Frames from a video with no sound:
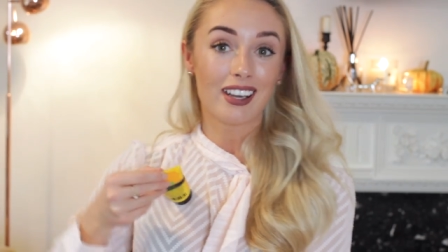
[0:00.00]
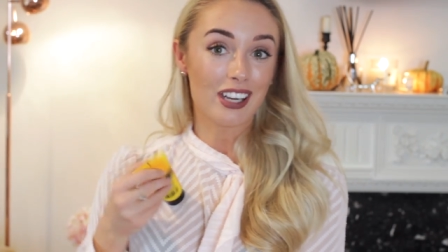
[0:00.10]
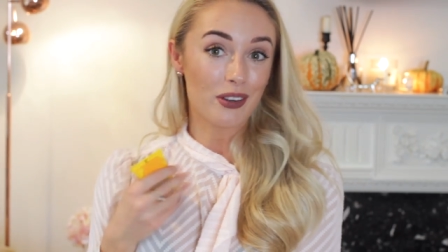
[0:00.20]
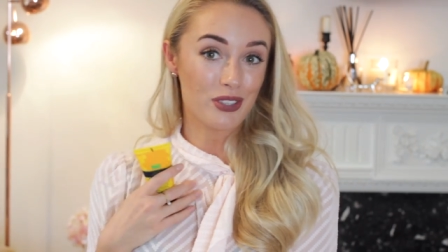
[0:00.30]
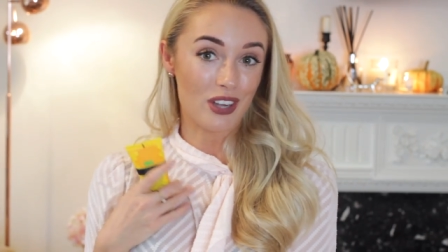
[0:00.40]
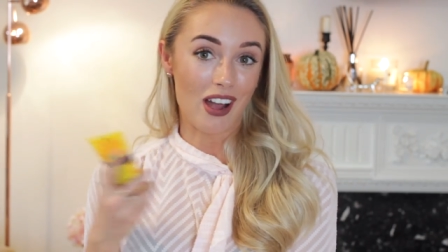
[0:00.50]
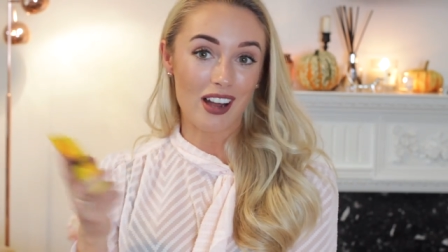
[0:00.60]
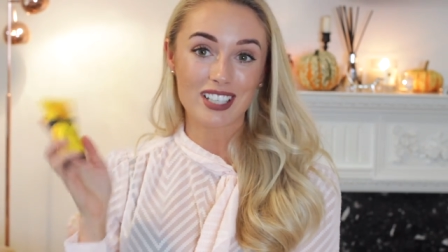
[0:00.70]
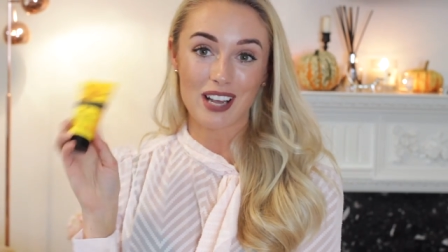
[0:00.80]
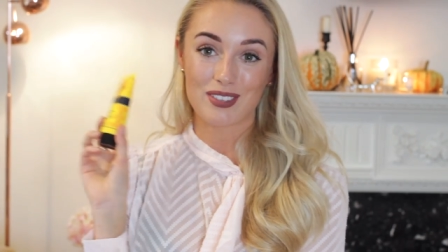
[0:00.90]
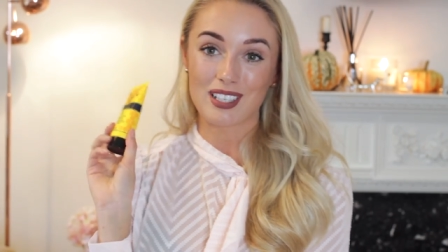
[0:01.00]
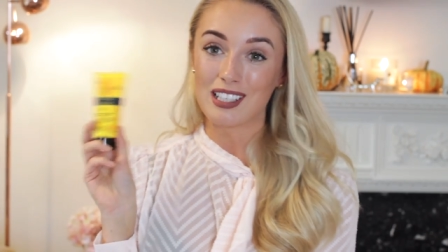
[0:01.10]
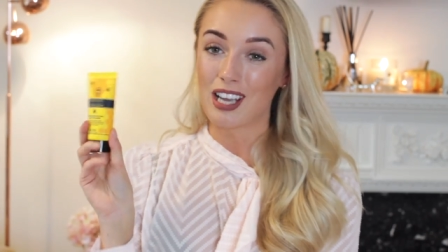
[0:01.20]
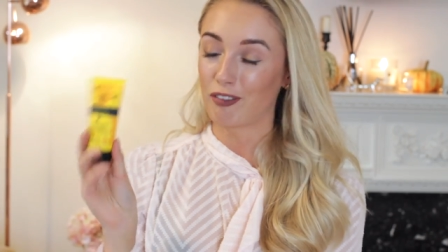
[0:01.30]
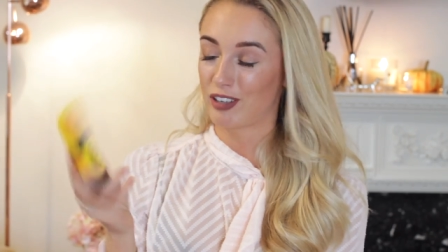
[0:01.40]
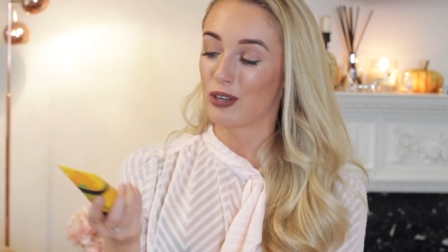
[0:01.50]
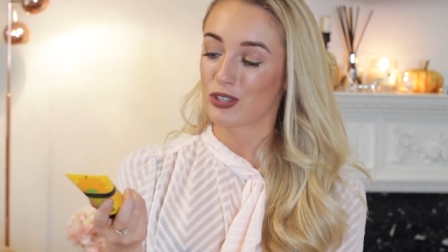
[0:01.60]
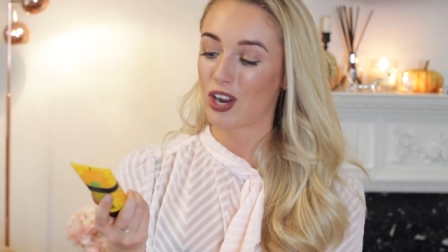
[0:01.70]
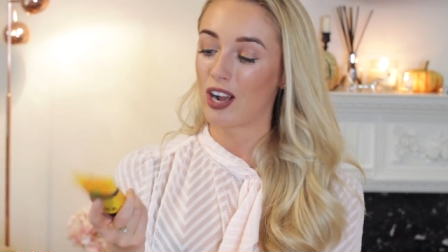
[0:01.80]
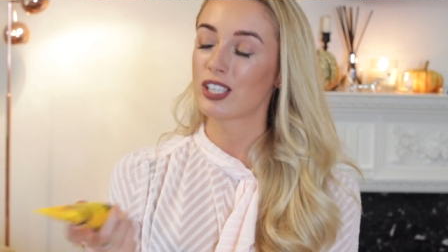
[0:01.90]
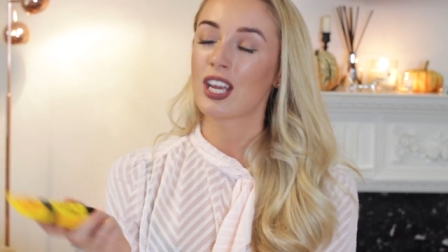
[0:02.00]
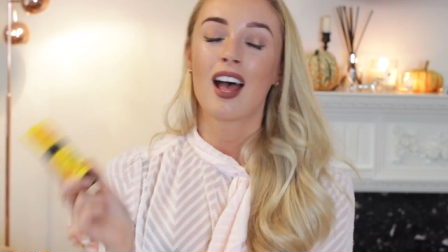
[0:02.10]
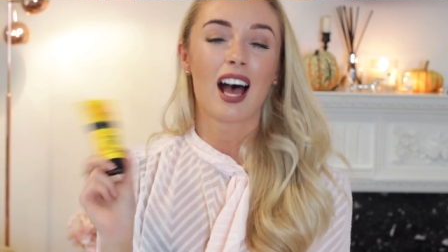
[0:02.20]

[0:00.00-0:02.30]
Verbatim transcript: Neil's Yard, absolutely love Neil's Yard.